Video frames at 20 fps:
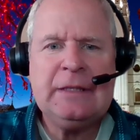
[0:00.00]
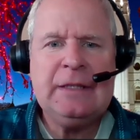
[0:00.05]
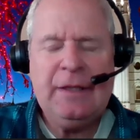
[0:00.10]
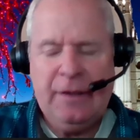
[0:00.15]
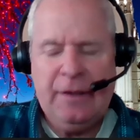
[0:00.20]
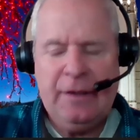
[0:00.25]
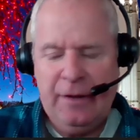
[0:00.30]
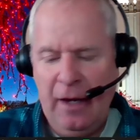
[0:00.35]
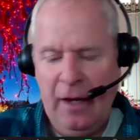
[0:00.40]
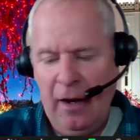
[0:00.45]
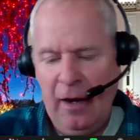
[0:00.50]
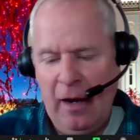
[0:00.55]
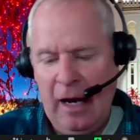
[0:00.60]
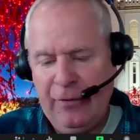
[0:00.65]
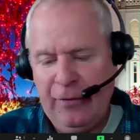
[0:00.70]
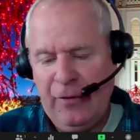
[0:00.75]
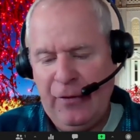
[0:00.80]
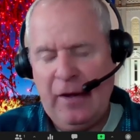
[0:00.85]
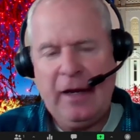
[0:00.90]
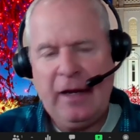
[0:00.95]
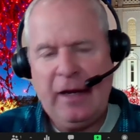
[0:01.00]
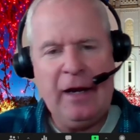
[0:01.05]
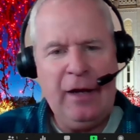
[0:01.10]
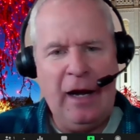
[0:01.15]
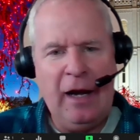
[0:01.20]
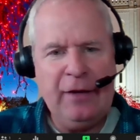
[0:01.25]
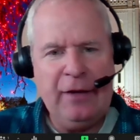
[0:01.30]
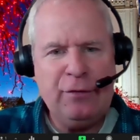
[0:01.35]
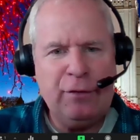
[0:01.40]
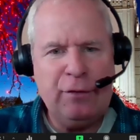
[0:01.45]
yeah, I think
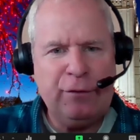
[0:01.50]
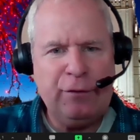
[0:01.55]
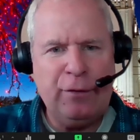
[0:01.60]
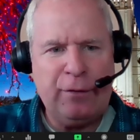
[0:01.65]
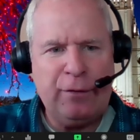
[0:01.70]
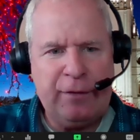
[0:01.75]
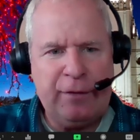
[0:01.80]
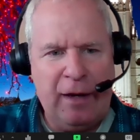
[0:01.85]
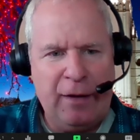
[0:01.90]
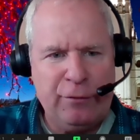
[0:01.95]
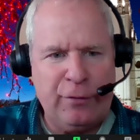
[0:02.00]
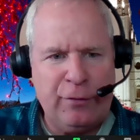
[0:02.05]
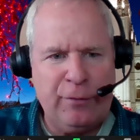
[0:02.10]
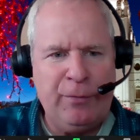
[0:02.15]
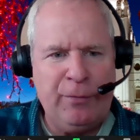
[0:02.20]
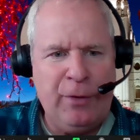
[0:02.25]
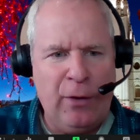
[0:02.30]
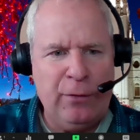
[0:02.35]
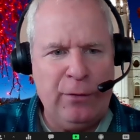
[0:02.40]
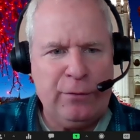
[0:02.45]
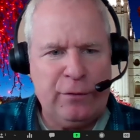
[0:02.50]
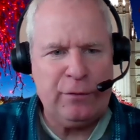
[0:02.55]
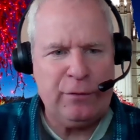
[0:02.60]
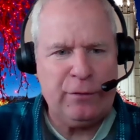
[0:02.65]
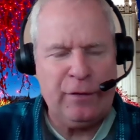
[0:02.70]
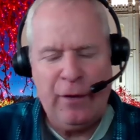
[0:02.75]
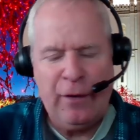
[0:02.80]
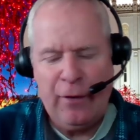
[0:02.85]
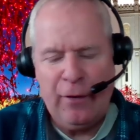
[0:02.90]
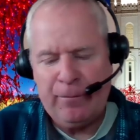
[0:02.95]
I just took down some notes
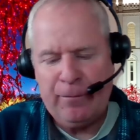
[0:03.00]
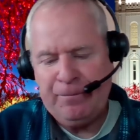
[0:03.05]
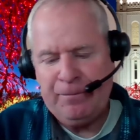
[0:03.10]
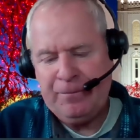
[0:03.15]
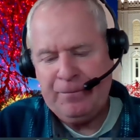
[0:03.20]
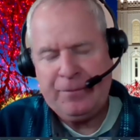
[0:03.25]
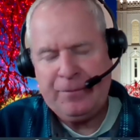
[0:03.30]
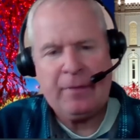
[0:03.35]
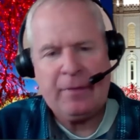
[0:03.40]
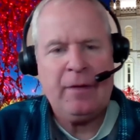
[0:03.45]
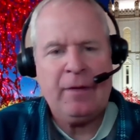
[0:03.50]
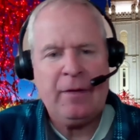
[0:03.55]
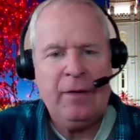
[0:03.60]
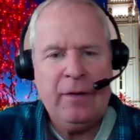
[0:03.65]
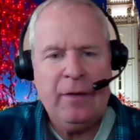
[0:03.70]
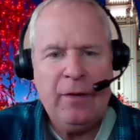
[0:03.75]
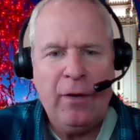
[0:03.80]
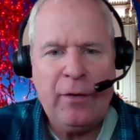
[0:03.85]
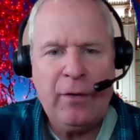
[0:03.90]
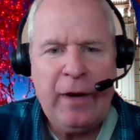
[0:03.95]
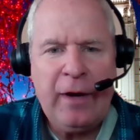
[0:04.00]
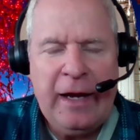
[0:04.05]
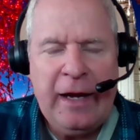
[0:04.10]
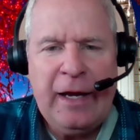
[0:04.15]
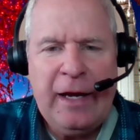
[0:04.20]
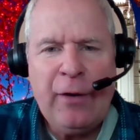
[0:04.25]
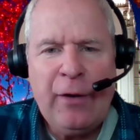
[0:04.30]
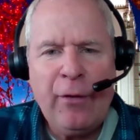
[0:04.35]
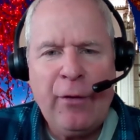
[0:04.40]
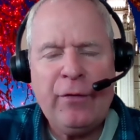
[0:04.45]
here. Okay,
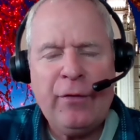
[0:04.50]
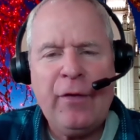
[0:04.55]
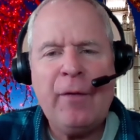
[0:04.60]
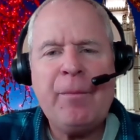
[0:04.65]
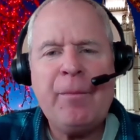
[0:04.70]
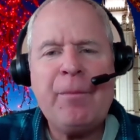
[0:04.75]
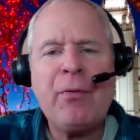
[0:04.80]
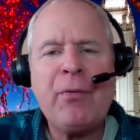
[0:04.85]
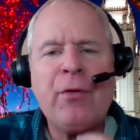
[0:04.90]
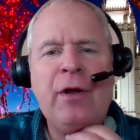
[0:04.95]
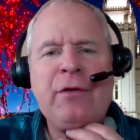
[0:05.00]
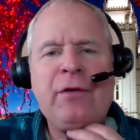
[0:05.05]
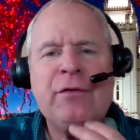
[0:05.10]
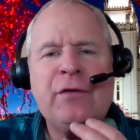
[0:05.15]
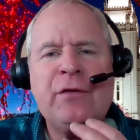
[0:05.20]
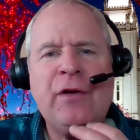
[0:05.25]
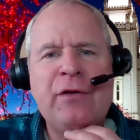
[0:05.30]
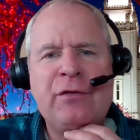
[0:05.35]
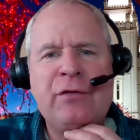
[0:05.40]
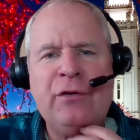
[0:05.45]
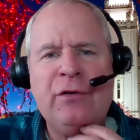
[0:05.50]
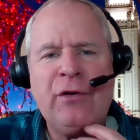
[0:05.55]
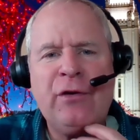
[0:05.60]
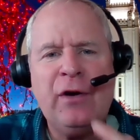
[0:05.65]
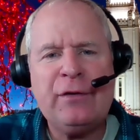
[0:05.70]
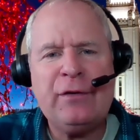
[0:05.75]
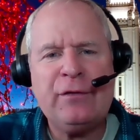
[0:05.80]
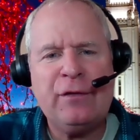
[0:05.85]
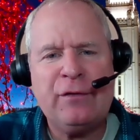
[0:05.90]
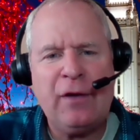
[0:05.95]
here are the pronunciation
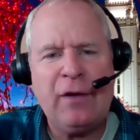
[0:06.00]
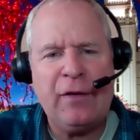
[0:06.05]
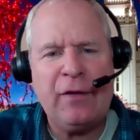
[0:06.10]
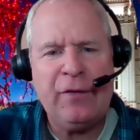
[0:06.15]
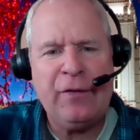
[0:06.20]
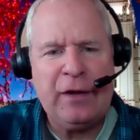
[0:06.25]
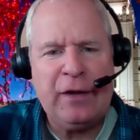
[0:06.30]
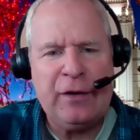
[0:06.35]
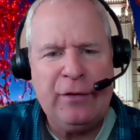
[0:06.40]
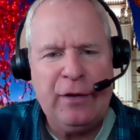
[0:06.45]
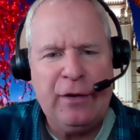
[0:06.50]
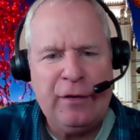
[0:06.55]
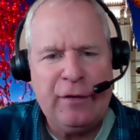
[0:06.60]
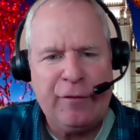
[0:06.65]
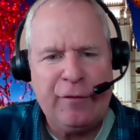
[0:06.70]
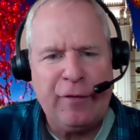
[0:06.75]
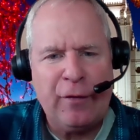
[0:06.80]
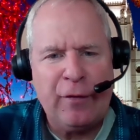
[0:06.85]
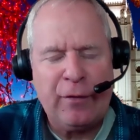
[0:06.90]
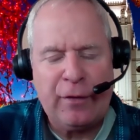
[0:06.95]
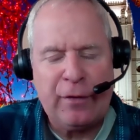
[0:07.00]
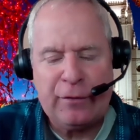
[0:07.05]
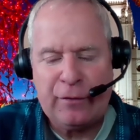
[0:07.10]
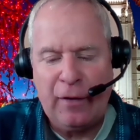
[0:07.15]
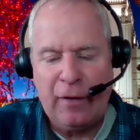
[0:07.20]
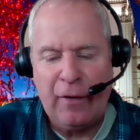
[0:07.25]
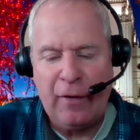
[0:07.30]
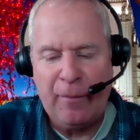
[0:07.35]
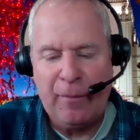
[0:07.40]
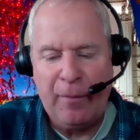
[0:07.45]
lessons I think you need to focus
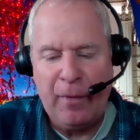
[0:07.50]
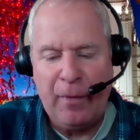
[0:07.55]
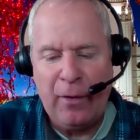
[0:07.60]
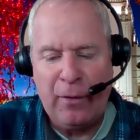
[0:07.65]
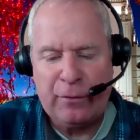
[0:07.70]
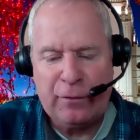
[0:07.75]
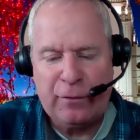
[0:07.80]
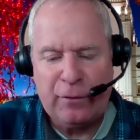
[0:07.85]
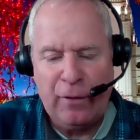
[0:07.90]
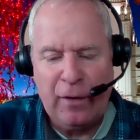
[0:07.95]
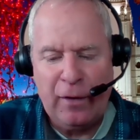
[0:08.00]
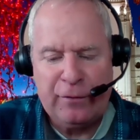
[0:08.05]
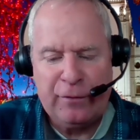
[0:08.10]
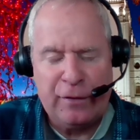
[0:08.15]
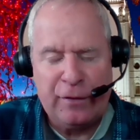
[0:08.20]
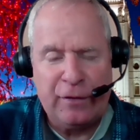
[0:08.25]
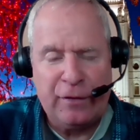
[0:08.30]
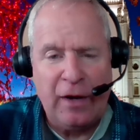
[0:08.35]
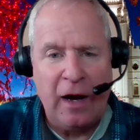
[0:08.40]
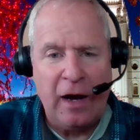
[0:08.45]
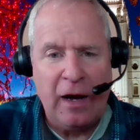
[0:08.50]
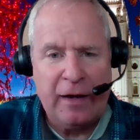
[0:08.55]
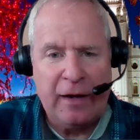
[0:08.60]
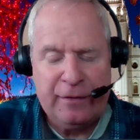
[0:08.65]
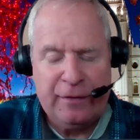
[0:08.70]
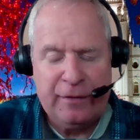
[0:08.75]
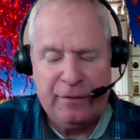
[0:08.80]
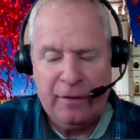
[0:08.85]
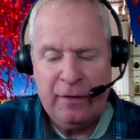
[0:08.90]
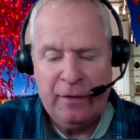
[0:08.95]
on the most. Lesson
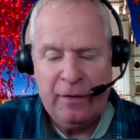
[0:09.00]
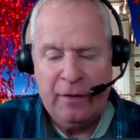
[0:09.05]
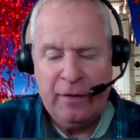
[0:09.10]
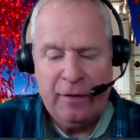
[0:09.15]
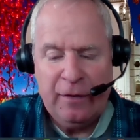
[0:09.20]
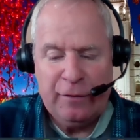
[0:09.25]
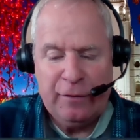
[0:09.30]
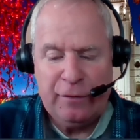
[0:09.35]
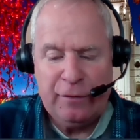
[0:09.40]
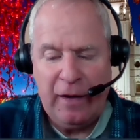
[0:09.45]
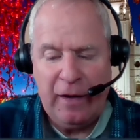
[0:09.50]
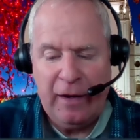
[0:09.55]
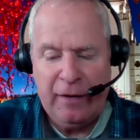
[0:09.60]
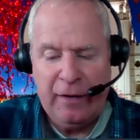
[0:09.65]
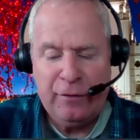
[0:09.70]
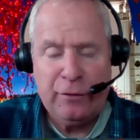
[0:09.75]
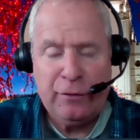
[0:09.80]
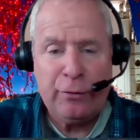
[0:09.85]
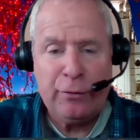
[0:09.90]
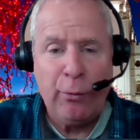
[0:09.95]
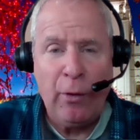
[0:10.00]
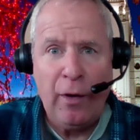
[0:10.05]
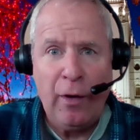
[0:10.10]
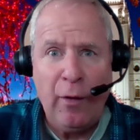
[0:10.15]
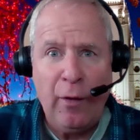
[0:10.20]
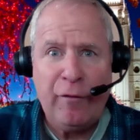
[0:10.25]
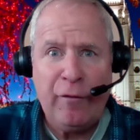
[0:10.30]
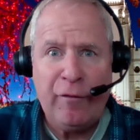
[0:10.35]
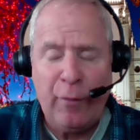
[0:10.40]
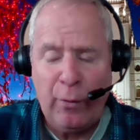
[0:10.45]
9, 10,
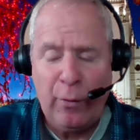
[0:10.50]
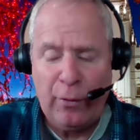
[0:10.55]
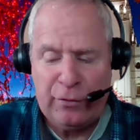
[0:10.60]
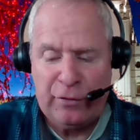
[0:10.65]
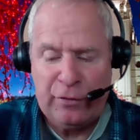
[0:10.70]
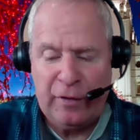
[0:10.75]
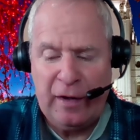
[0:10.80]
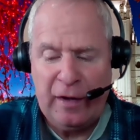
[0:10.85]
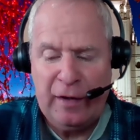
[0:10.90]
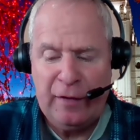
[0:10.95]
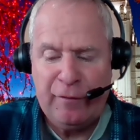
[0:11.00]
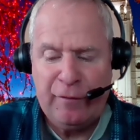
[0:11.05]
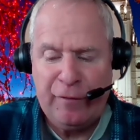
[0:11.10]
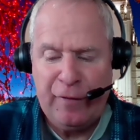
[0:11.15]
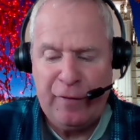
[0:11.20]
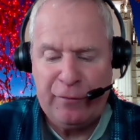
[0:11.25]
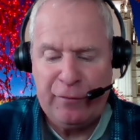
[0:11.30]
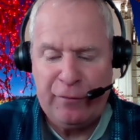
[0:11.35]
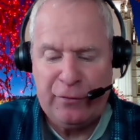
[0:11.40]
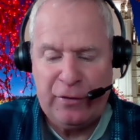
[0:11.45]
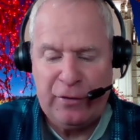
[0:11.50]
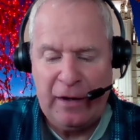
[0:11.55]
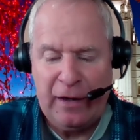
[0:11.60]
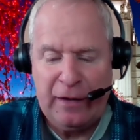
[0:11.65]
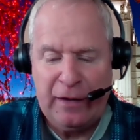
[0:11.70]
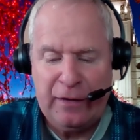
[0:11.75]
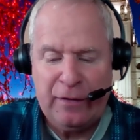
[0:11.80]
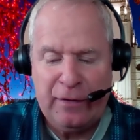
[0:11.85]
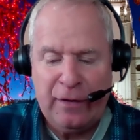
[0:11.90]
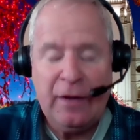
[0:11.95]
12, 14,
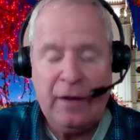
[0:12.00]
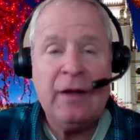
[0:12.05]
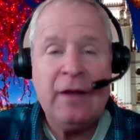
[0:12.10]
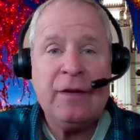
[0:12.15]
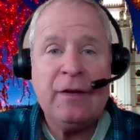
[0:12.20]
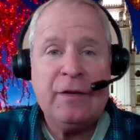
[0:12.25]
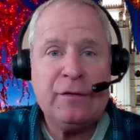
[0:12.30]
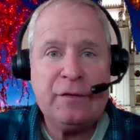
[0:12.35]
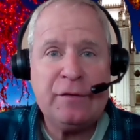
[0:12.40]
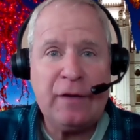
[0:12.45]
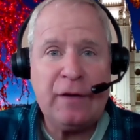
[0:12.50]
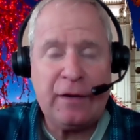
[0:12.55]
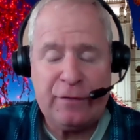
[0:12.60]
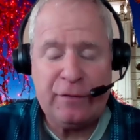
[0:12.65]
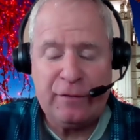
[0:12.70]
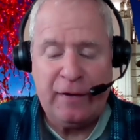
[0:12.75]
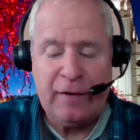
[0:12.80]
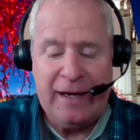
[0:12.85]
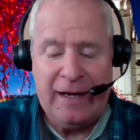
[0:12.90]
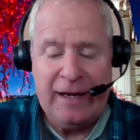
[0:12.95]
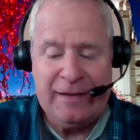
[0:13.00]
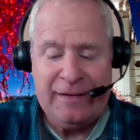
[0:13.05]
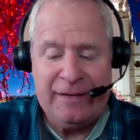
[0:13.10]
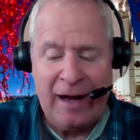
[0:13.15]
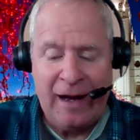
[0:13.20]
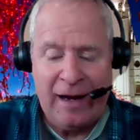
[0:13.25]
15, 16,